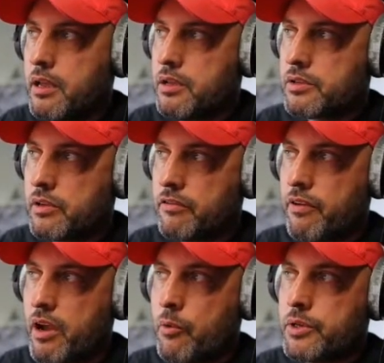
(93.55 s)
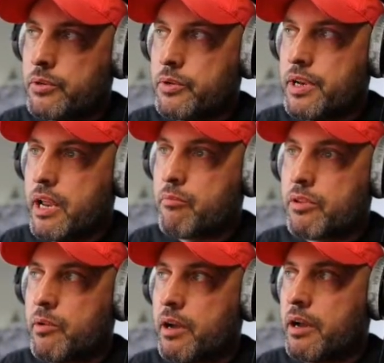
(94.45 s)
So if I were to enable
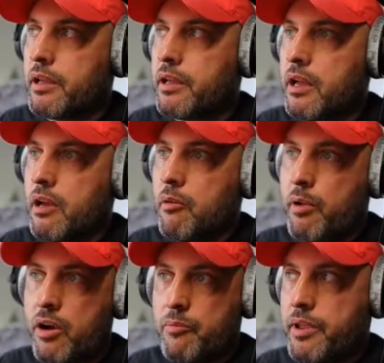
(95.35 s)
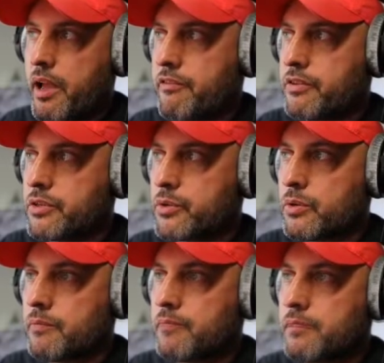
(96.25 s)
my Power BI
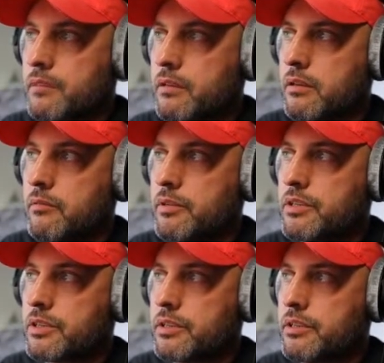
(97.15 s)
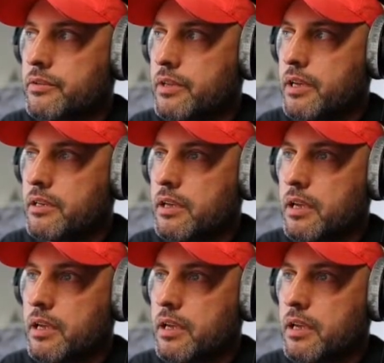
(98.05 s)
visual, so let me drill into that